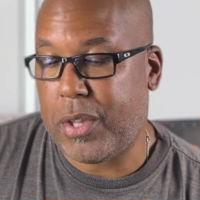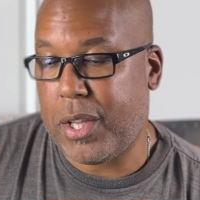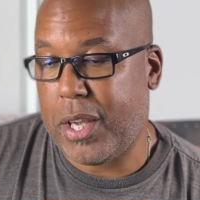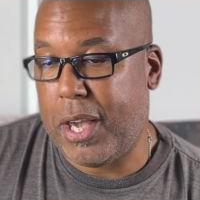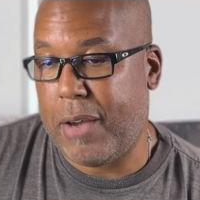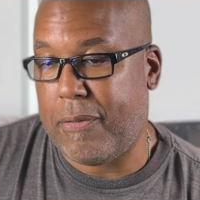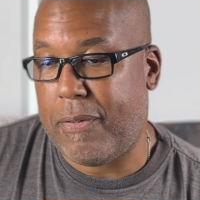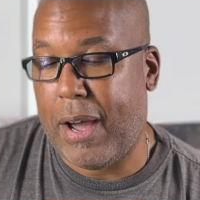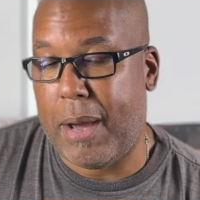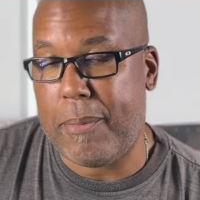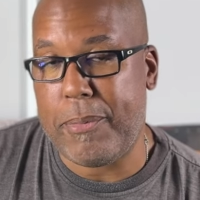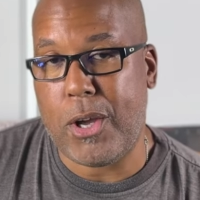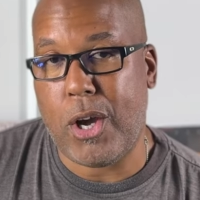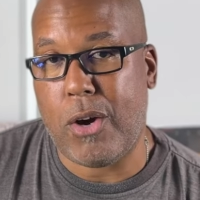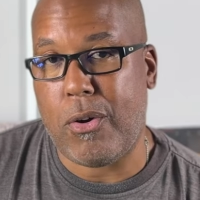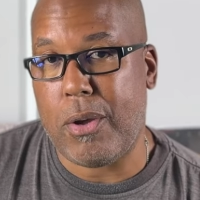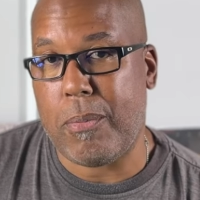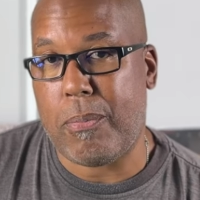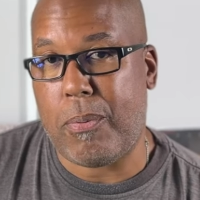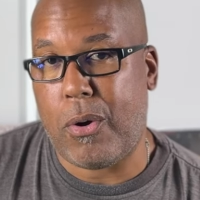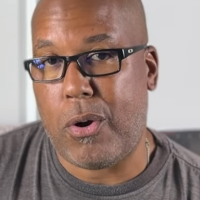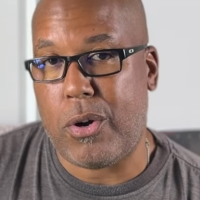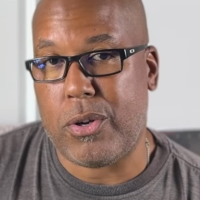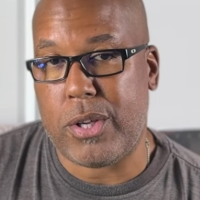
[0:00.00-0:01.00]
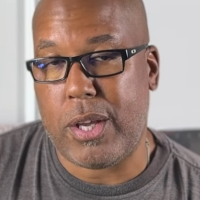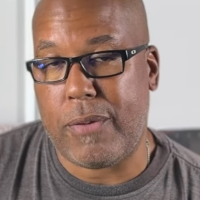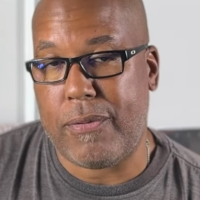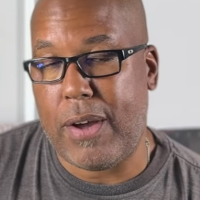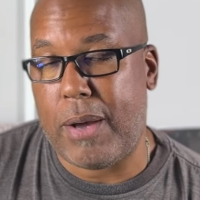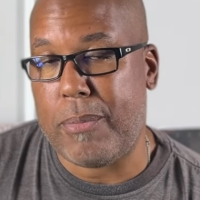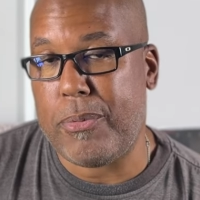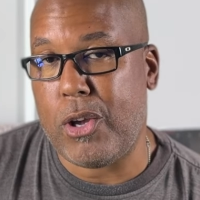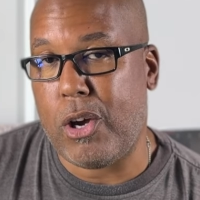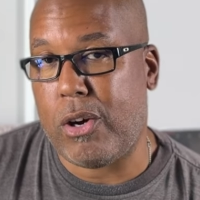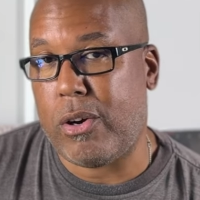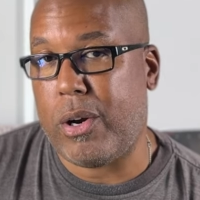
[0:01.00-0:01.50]
if I'm the only
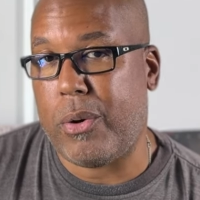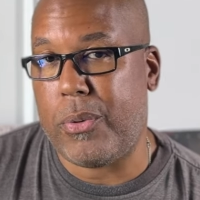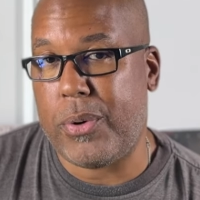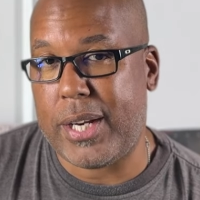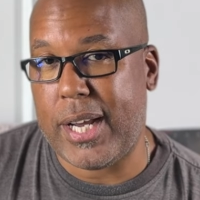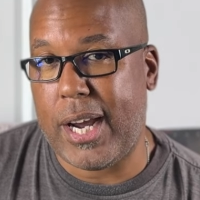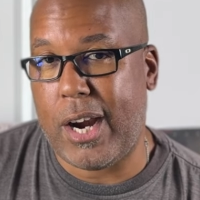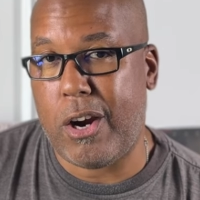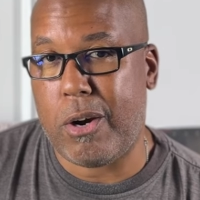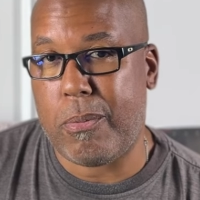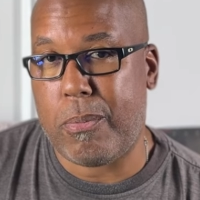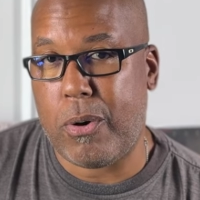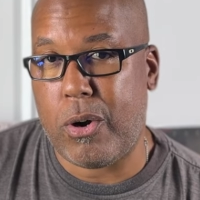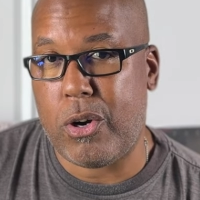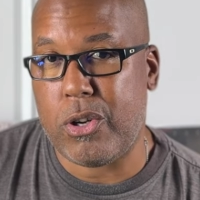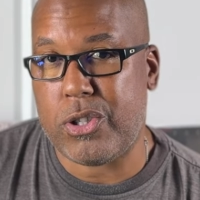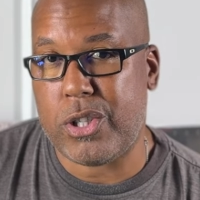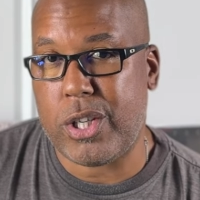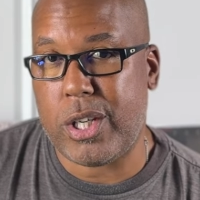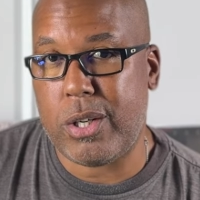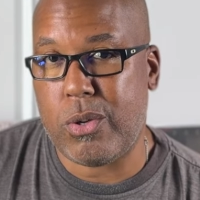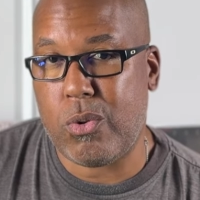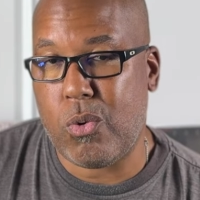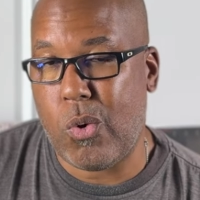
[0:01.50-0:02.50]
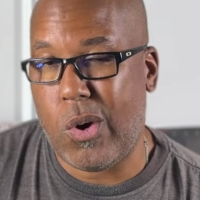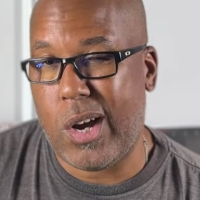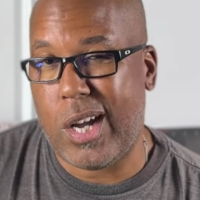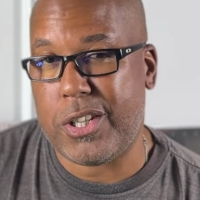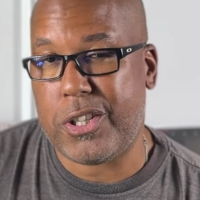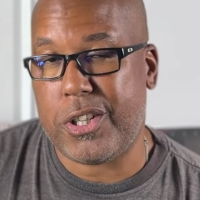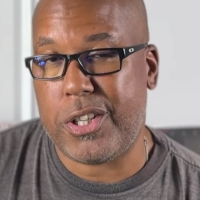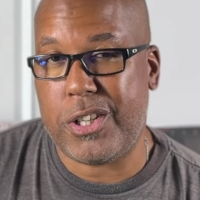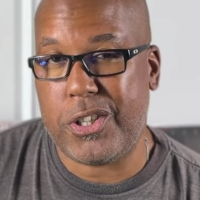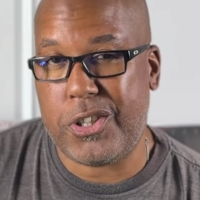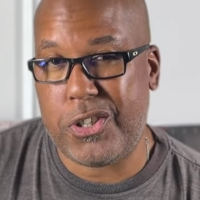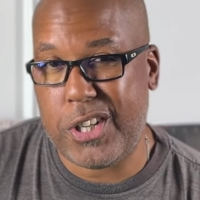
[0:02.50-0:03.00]
retired person
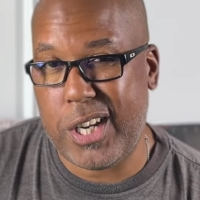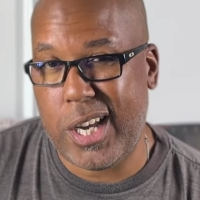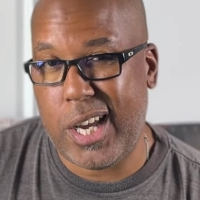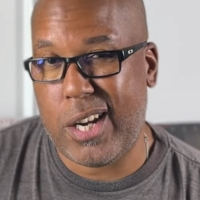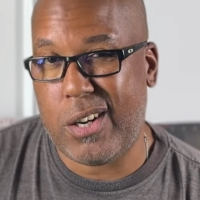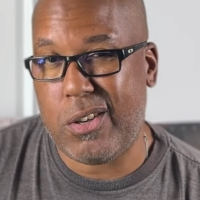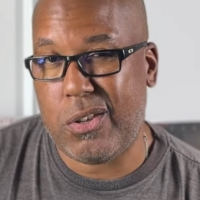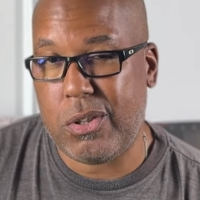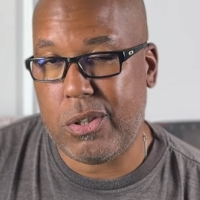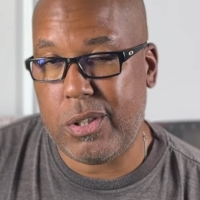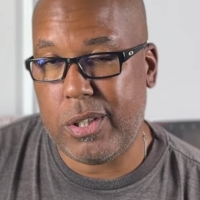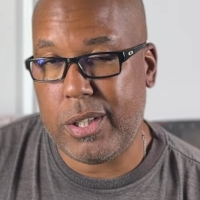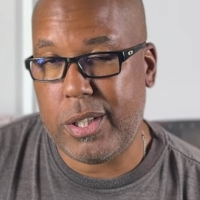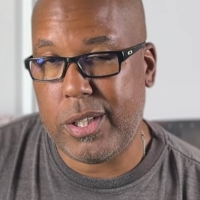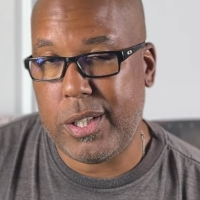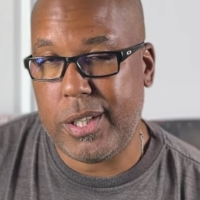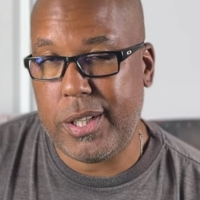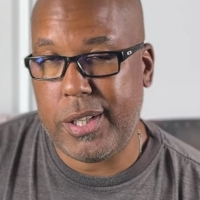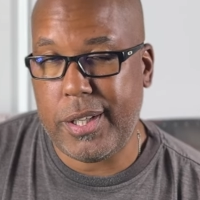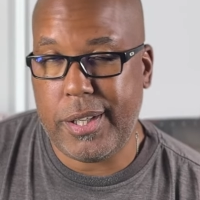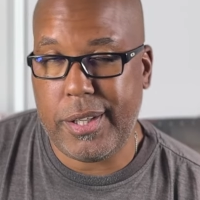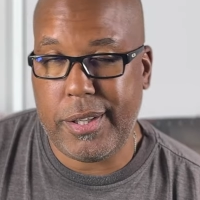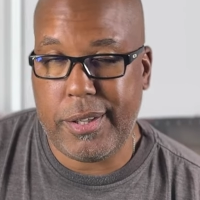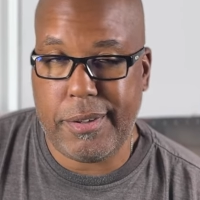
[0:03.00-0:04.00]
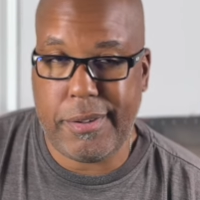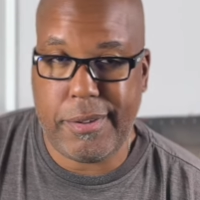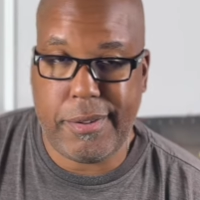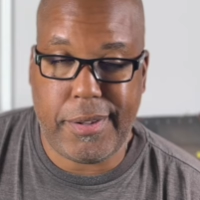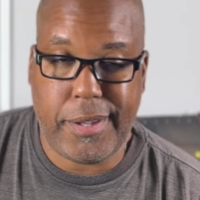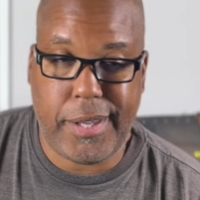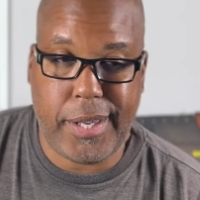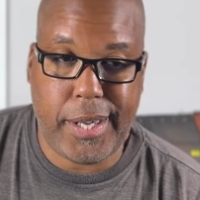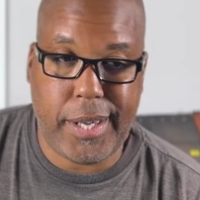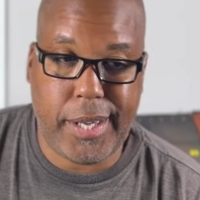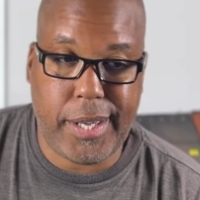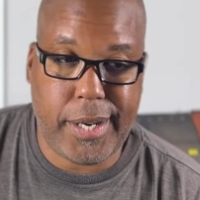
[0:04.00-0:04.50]
watching this channel,
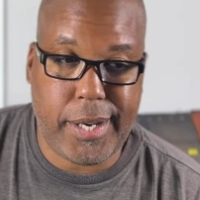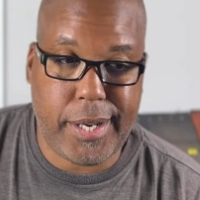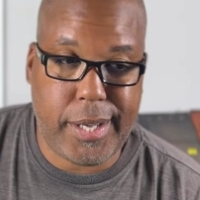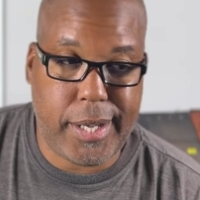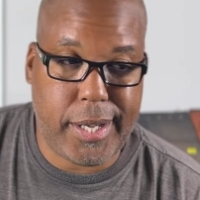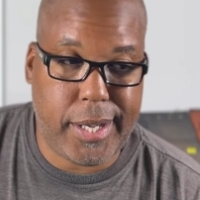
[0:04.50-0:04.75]
then,